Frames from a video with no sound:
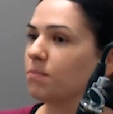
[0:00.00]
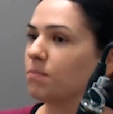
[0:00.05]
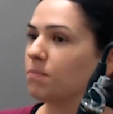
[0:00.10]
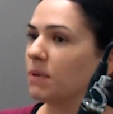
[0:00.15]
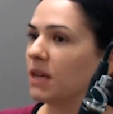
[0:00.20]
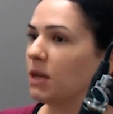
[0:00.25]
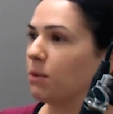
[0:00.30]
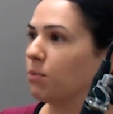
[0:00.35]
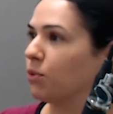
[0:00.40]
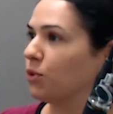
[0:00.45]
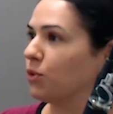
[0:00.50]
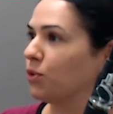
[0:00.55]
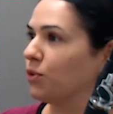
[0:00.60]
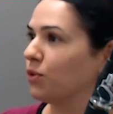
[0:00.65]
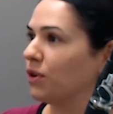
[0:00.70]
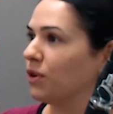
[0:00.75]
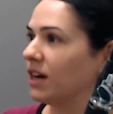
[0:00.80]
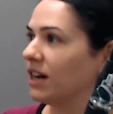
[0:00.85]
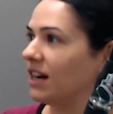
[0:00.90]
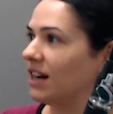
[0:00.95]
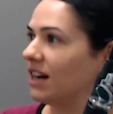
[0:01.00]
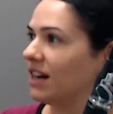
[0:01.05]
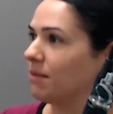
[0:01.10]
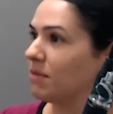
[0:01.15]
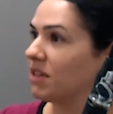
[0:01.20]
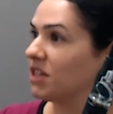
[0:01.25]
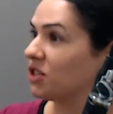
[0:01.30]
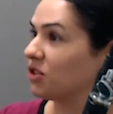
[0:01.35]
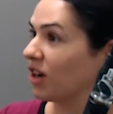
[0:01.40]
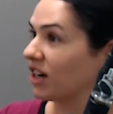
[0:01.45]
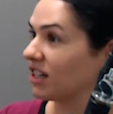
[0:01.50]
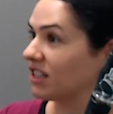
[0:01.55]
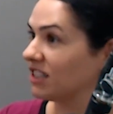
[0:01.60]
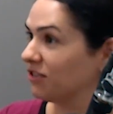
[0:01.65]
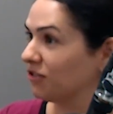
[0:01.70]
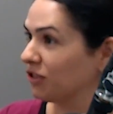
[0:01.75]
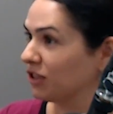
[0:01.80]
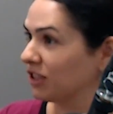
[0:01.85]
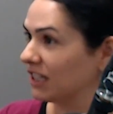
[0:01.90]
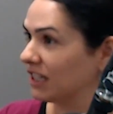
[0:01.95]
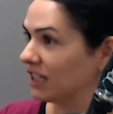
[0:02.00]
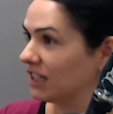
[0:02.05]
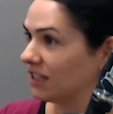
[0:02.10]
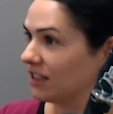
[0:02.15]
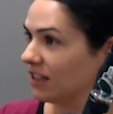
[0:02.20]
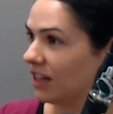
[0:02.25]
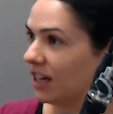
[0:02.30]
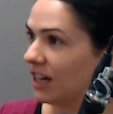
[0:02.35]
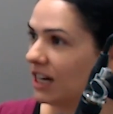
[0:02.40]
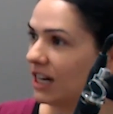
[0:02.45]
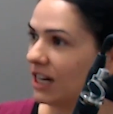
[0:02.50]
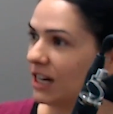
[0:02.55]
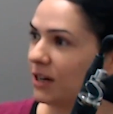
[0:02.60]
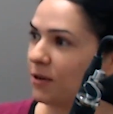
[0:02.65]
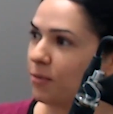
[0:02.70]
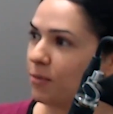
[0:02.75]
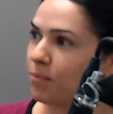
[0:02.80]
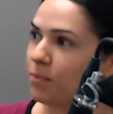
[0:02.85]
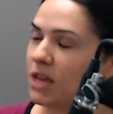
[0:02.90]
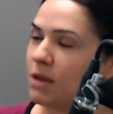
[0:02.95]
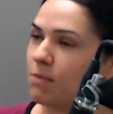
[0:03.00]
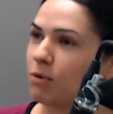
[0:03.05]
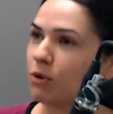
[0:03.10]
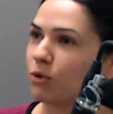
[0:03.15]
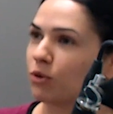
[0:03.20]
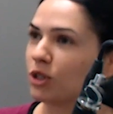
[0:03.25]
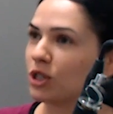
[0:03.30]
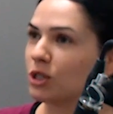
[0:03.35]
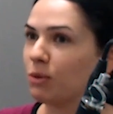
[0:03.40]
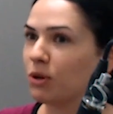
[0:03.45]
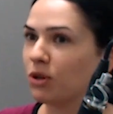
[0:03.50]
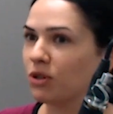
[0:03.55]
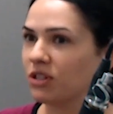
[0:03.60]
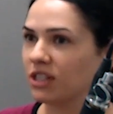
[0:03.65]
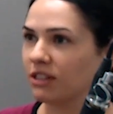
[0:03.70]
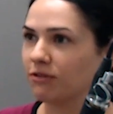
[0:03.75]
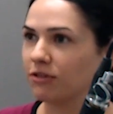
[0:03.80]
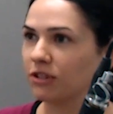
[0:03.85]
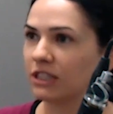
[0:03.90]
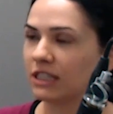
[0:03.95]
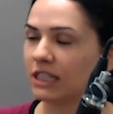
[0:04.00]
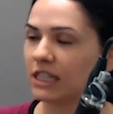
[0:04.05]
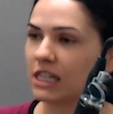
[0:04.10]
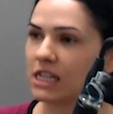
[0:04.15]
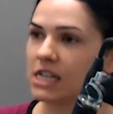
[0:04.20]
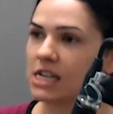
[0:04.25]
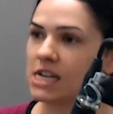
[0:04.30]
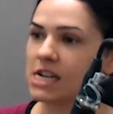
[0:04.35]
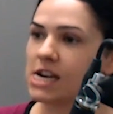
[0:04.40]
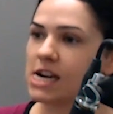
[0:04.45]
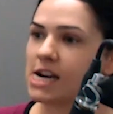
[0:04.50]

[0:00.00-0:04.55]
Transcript: people interact differently. People respond differently.